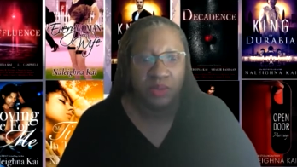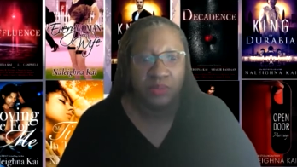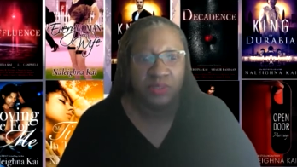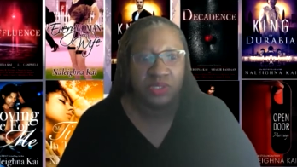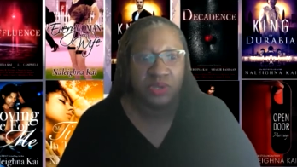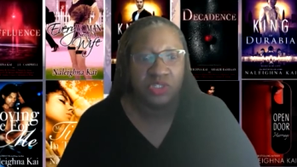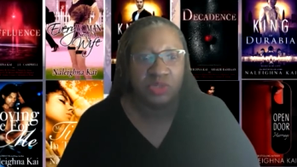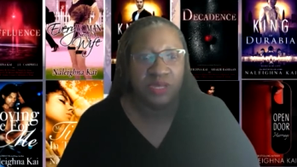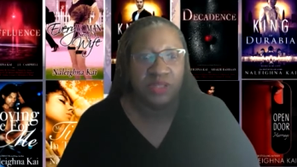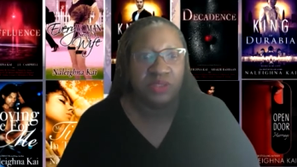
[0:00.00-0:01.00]
we talked
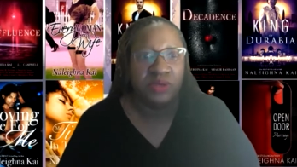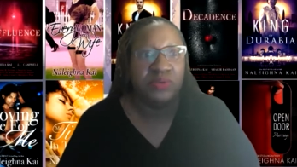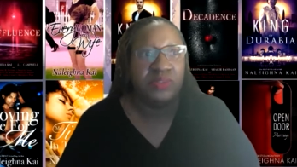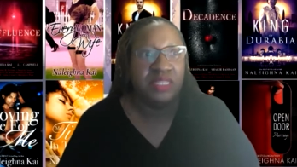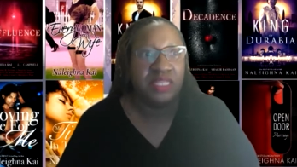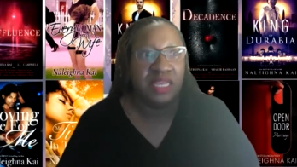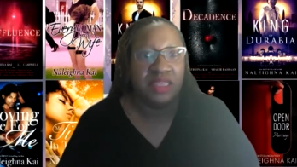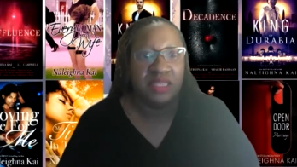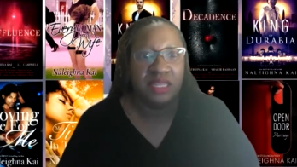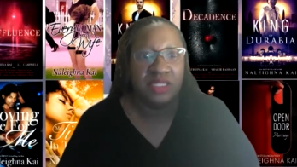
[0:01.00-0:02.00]
about those and the
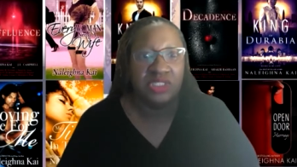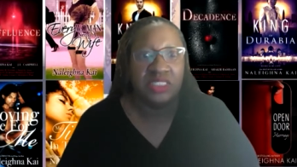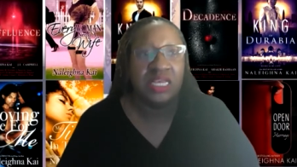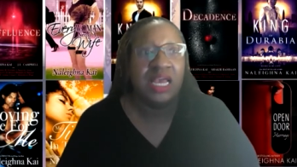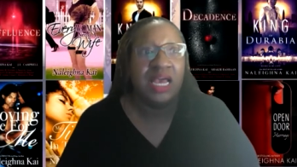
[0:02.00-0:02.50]
anthologies.